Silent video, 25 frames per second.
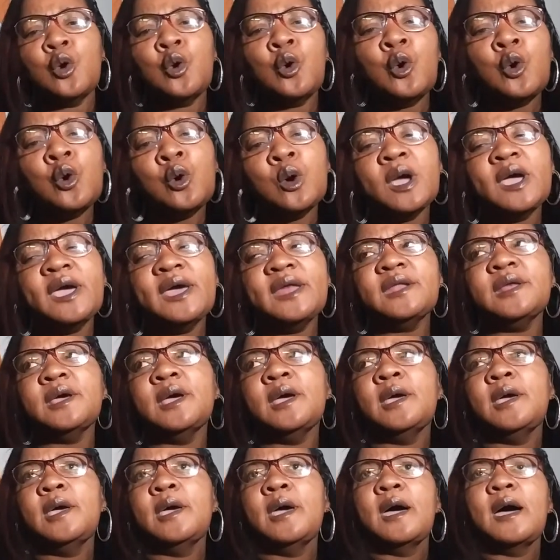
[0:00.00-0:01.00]
on
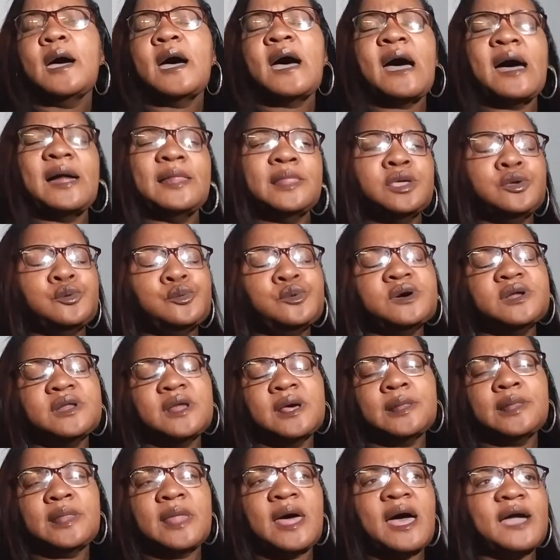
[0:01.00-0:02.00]
Hollywood
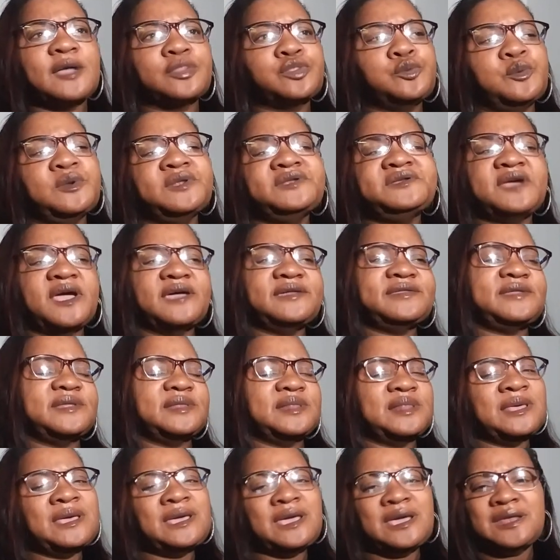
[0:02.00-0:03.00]
Unlocked with
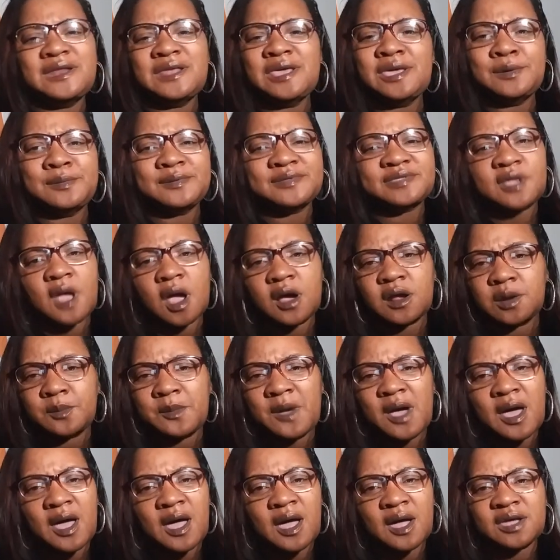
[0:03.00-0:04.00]
Jason Lee, and he was talking
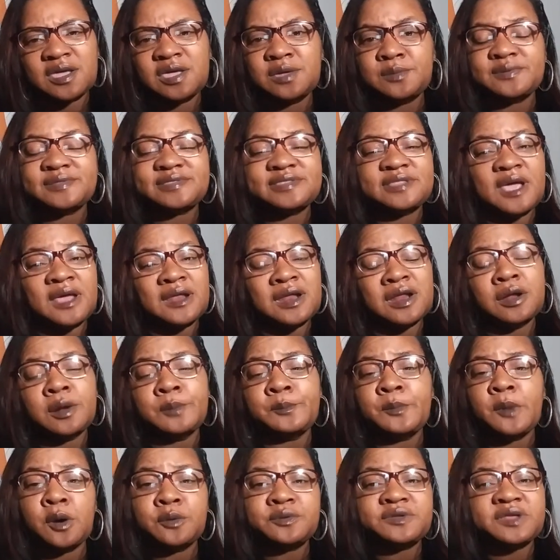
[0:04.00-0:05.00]
about how he was staying in a
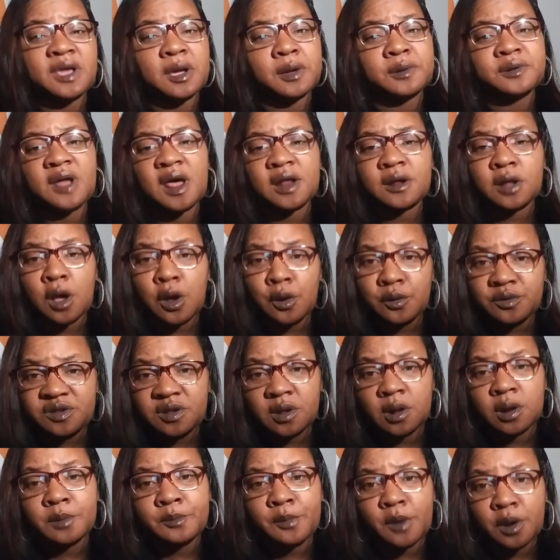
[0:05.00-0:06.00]
motel, not a
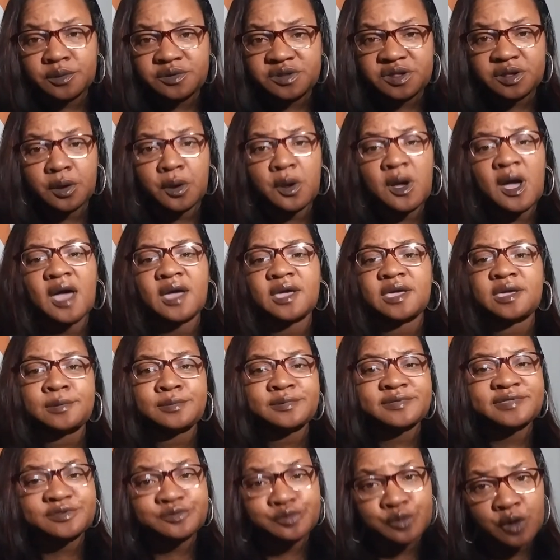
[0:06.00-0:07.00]
hotel, a motel, how he
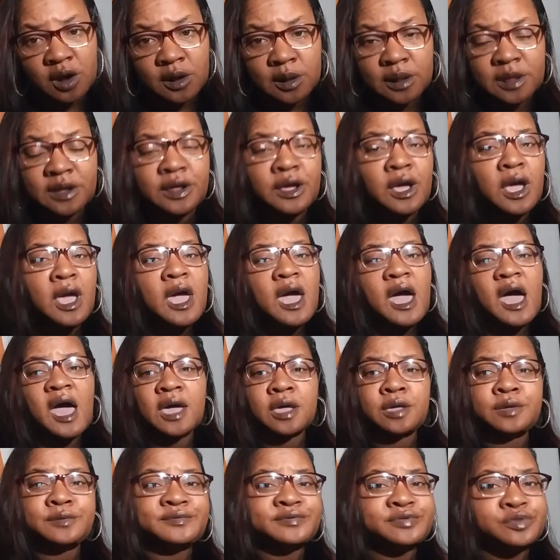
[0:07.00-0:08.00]
was struggling,
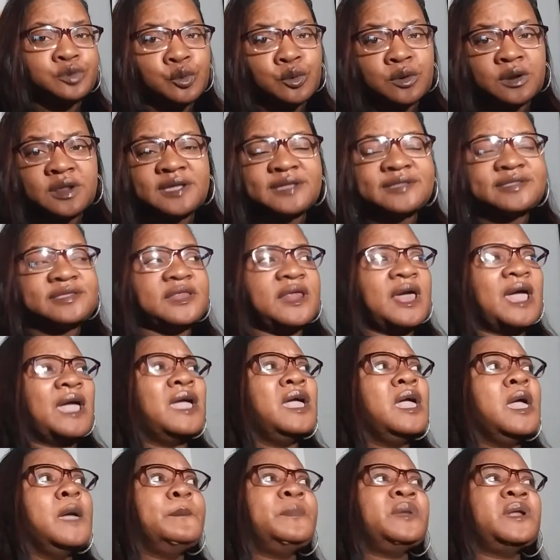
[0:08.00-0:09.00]
how he was doing this and
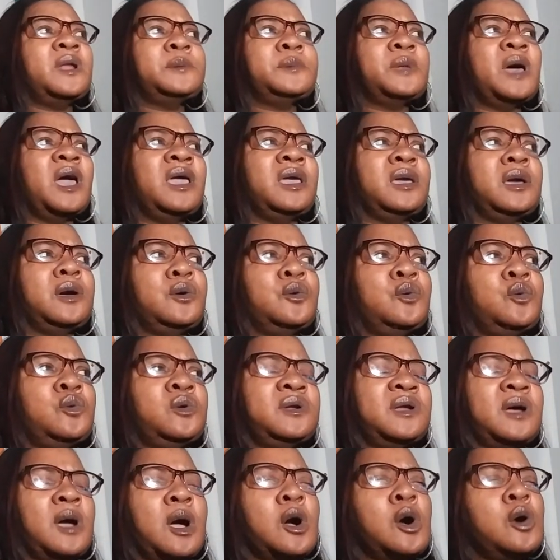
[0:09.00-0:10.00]
that. But I'm like,
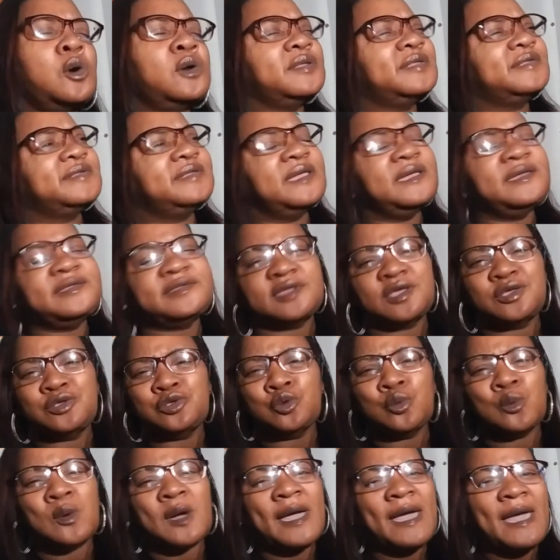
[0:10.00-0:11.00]
on the whole season,
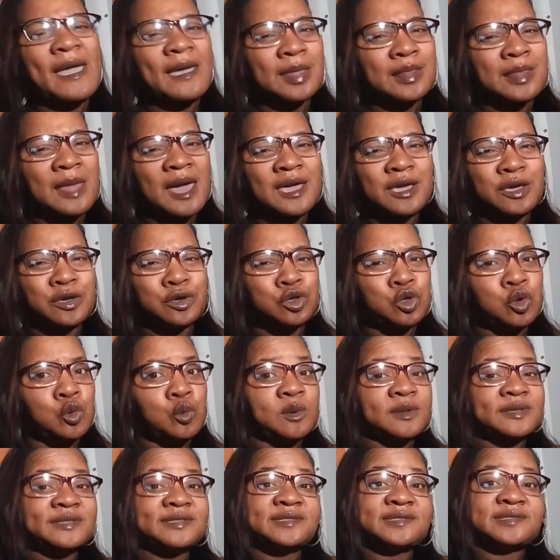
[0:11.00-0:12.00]
you act like you
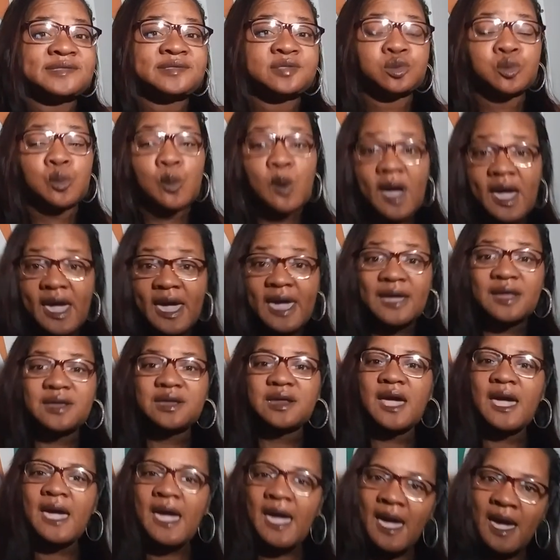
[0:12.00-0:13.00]
was
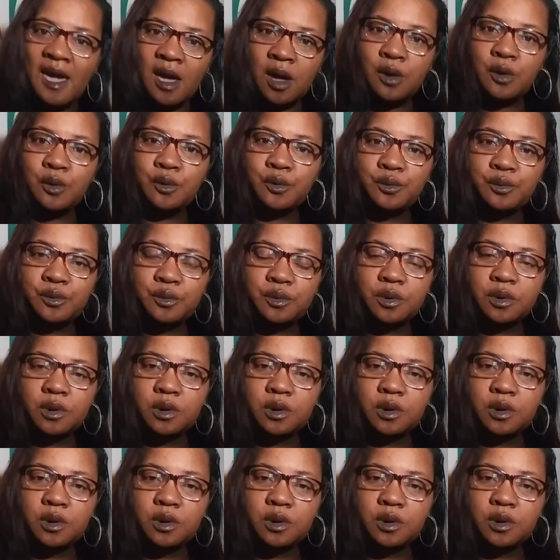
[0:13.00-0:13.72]
swagged out.